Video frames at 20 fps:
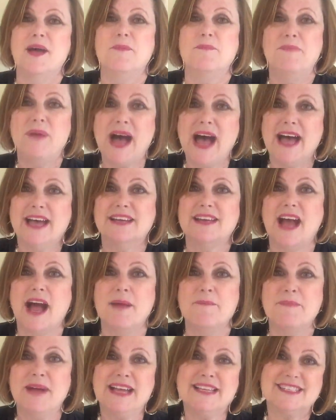But I
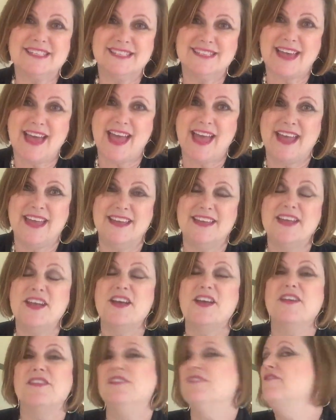must say,
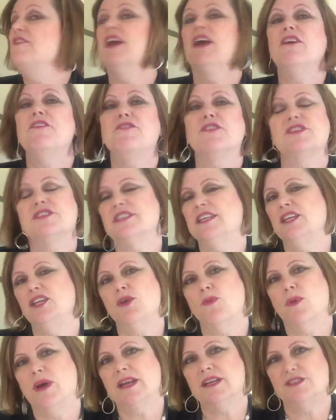the very first thing
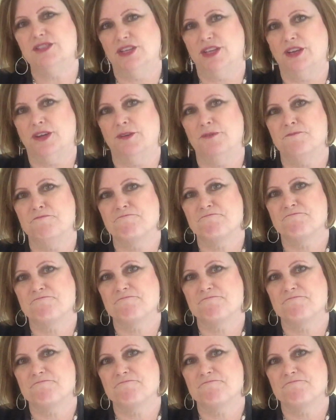you want to do